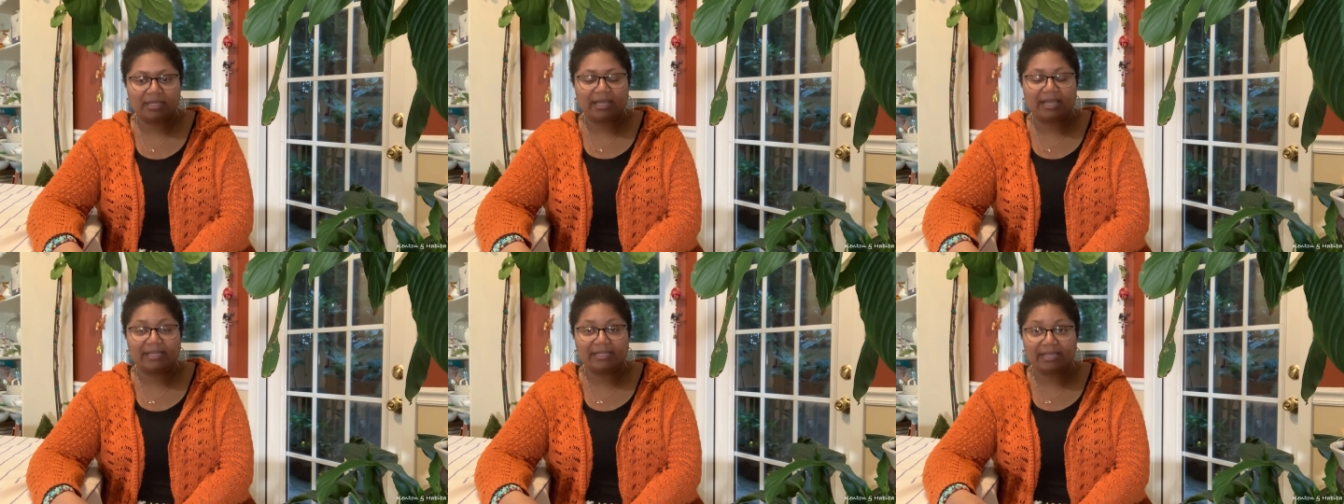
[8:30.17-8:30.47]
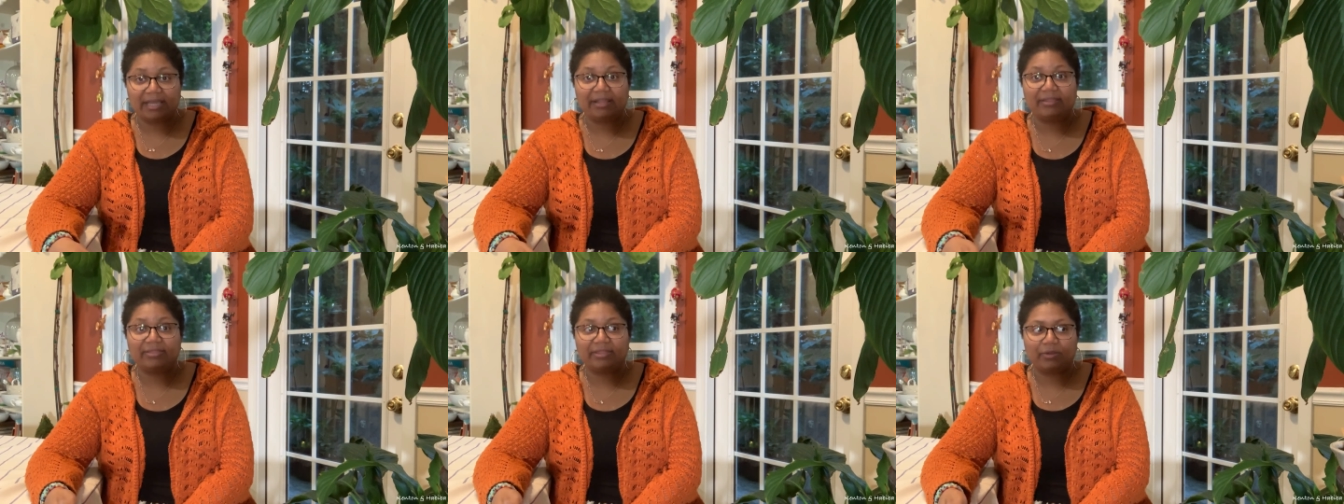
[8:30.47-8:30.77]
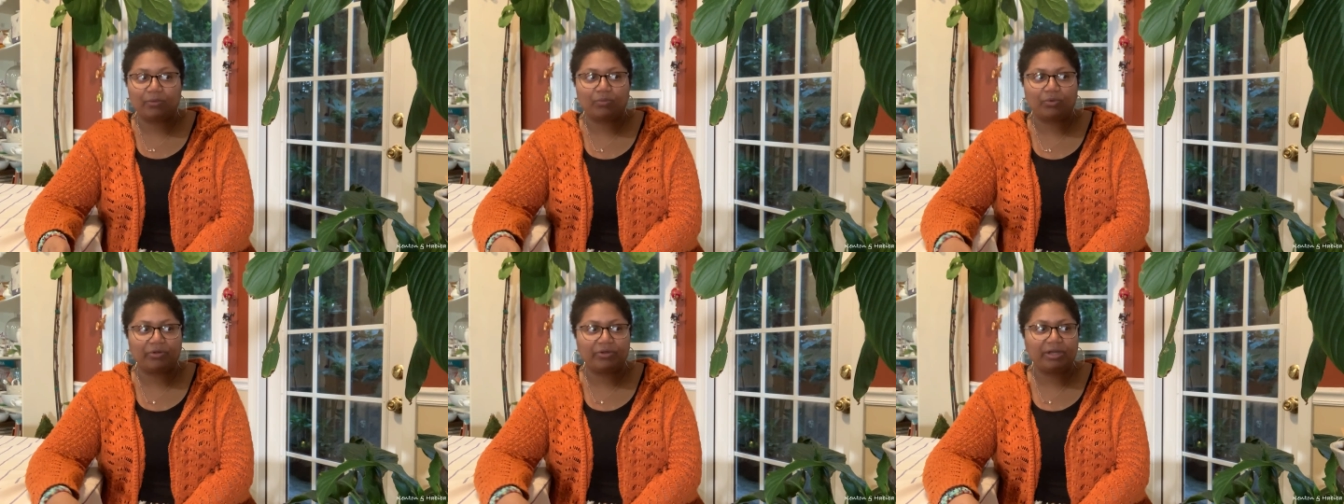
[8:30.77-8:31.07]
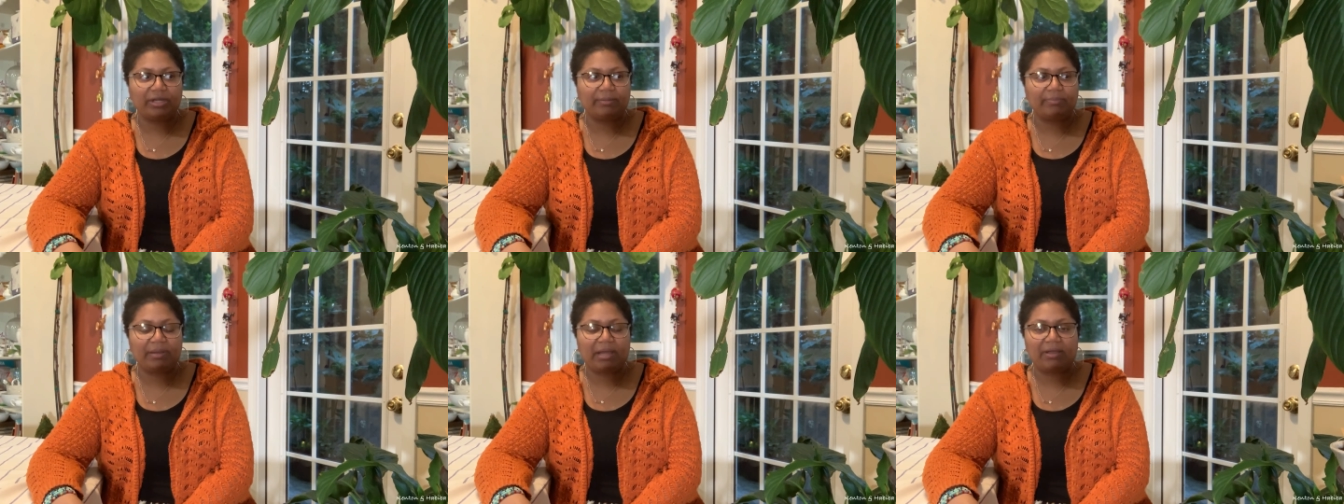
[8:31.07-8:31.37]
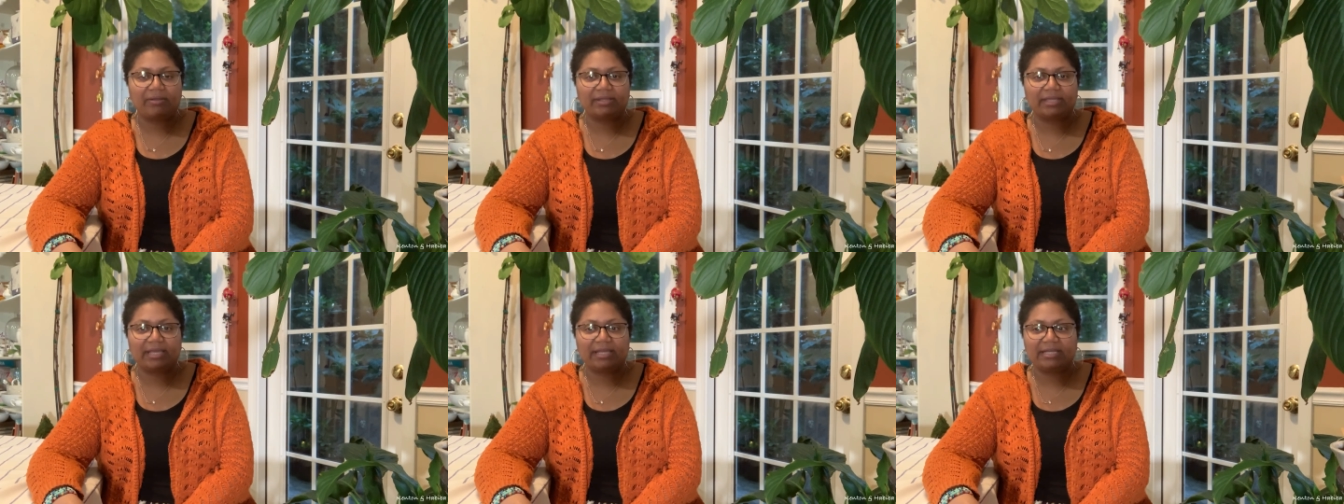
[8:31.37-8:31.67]
again, they're worried
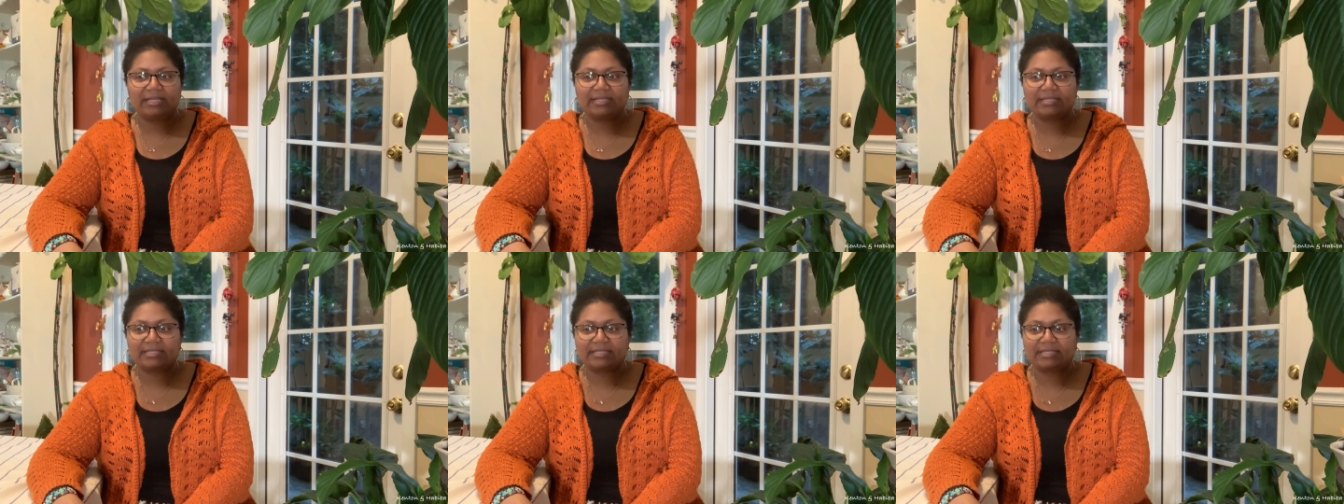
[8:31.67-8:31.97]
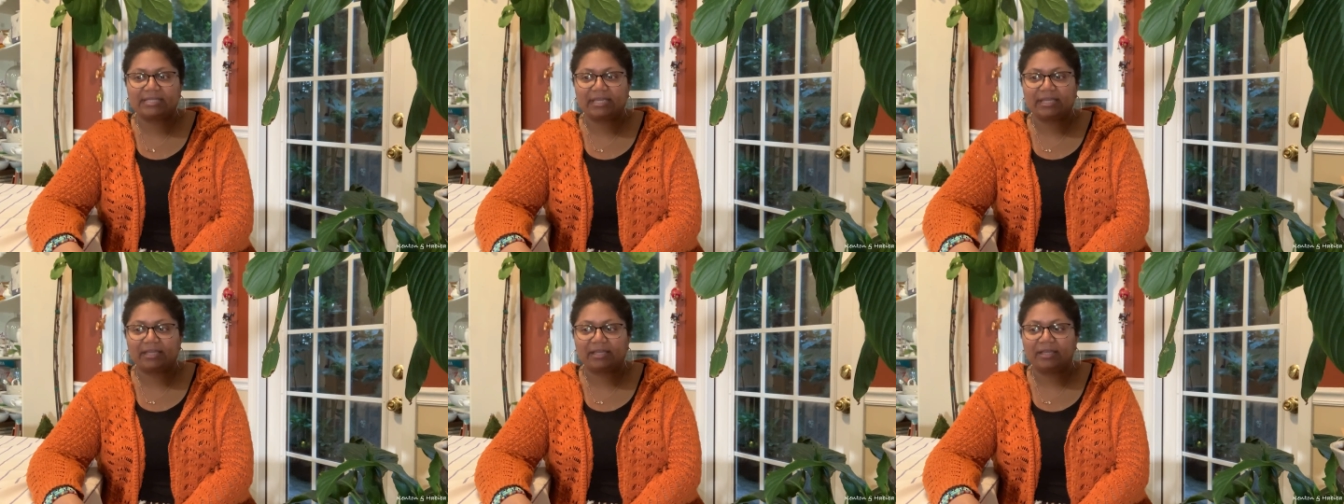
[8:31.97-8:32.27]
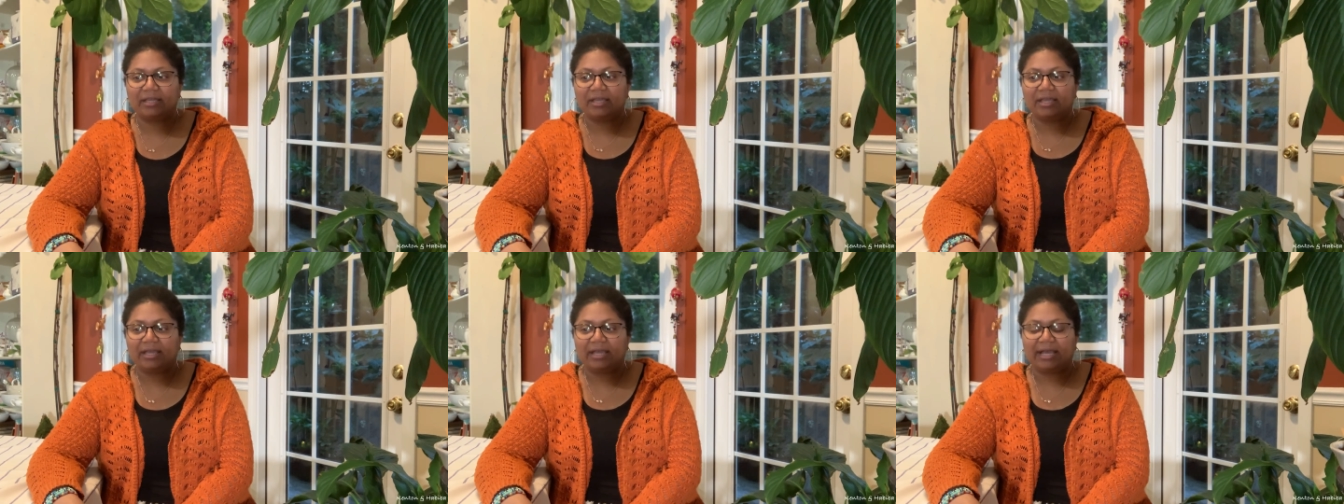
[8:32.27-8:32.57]
about getting sick.